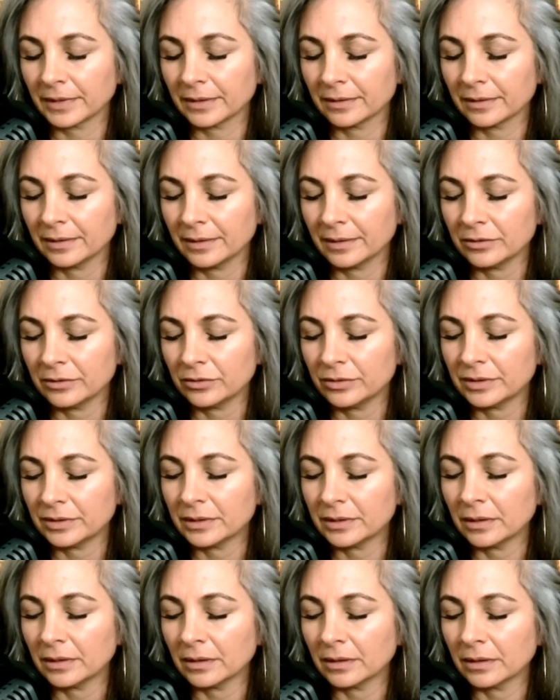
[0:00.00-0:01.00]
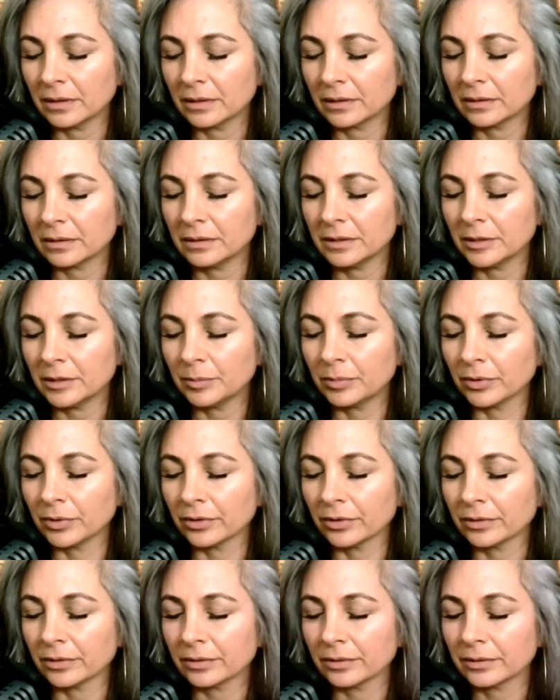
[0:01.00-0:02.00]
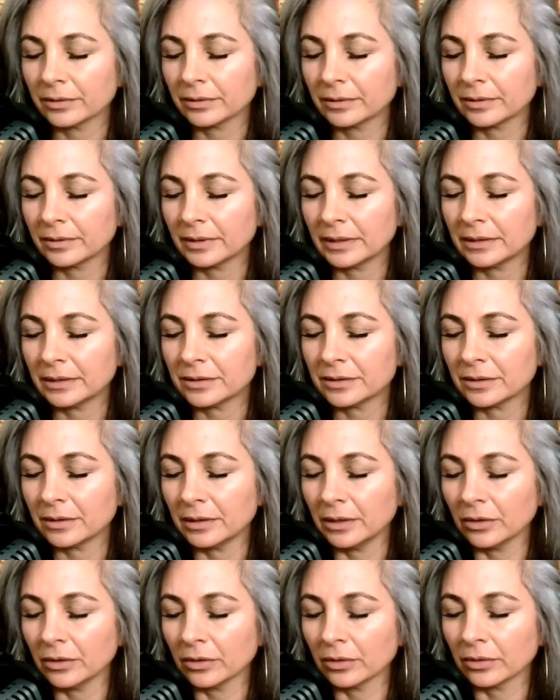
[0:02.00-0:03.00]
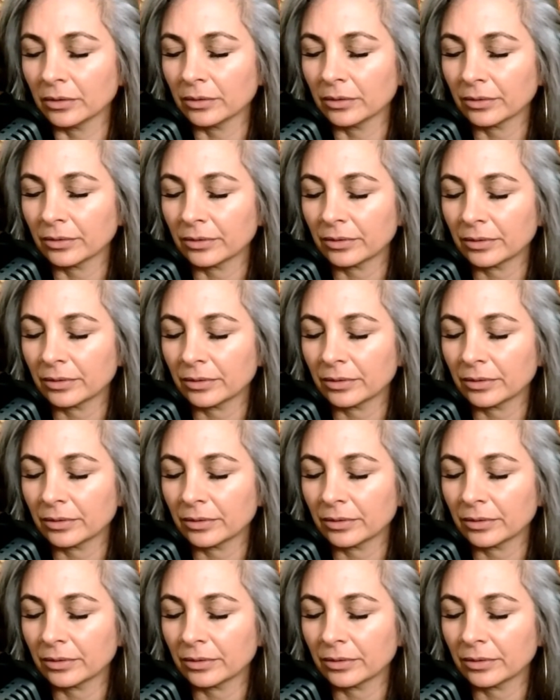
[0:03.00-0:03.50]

as you sink deeper into the earth.